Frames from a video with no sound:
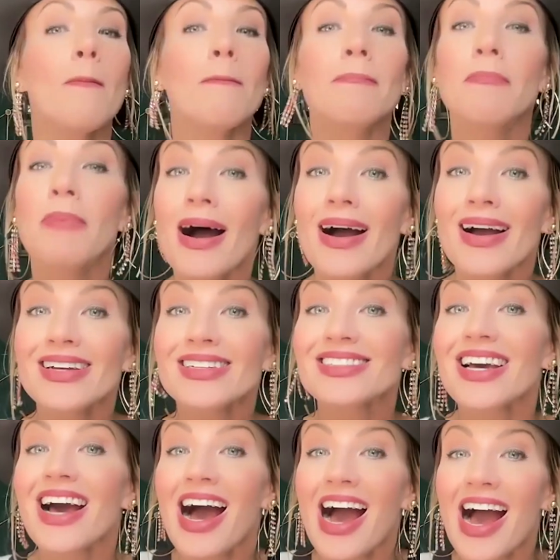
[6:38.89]

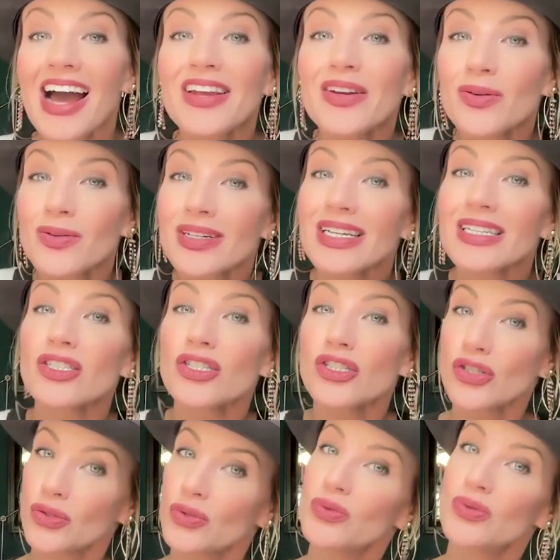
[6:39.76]
But I don't get to
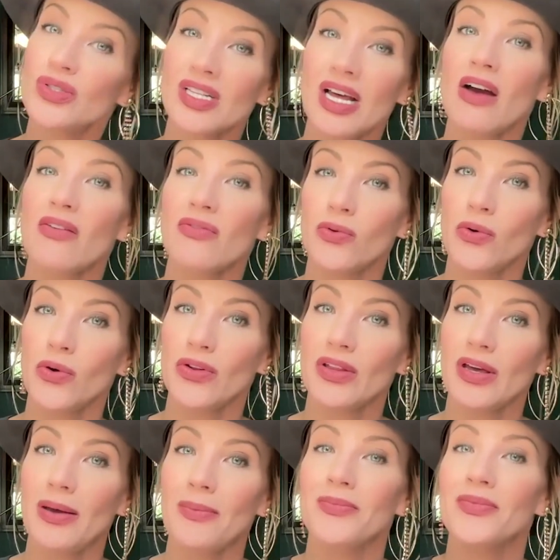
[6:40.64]
choose that for
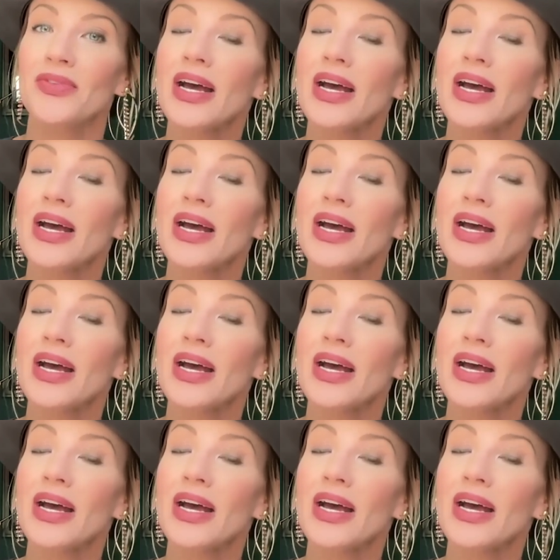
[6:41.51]
them.